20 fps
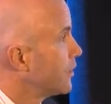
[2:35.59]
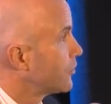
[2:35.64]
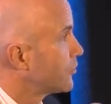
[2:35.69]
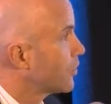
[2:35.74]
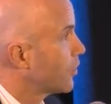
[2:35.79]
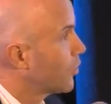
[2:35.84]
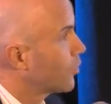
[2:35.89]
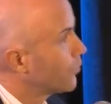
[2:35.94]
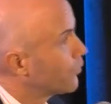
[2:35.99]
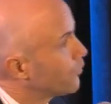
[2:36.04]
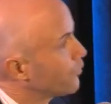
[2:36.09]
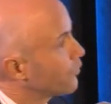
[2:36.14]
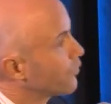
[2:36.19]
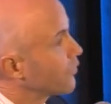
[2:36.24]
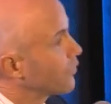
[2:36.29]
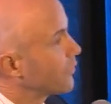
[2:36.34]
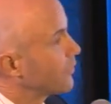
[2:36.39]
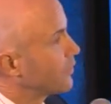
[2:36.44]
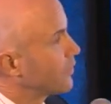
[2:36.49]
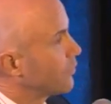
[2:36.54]
So
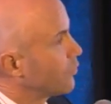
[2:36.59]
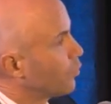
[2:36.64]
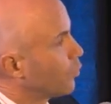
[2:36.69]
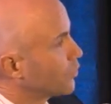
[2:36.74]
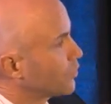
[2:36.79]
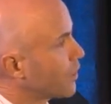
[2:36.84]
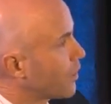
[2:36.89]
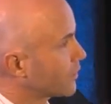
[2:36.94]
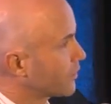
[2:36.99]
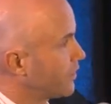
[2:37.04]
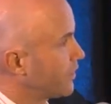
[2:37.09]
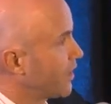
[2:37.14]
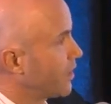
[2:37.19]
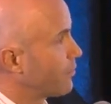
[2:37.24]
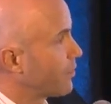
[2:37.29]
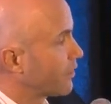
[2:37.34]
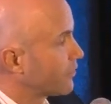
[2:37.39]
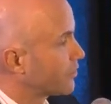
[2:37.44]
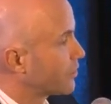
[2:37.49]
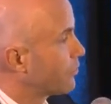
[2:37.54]
we'll talk today
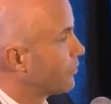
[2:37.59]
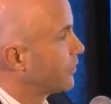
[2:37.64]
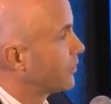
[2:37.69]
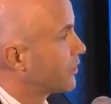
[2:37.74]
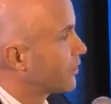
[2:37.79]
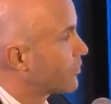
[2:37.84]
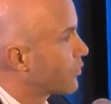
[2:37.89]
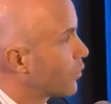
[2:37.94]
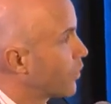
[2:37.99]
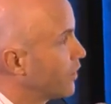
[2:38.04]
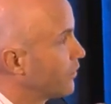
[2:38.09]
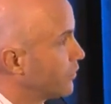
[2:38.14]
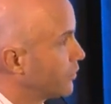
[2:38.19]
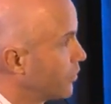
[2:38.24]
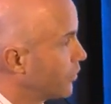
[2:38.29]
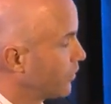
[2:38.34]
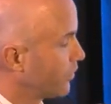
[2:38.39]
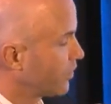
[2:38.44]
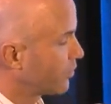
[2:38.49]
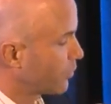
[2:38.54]
about some of the different ways of
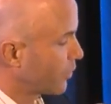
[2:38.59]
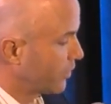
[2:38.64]
doing this,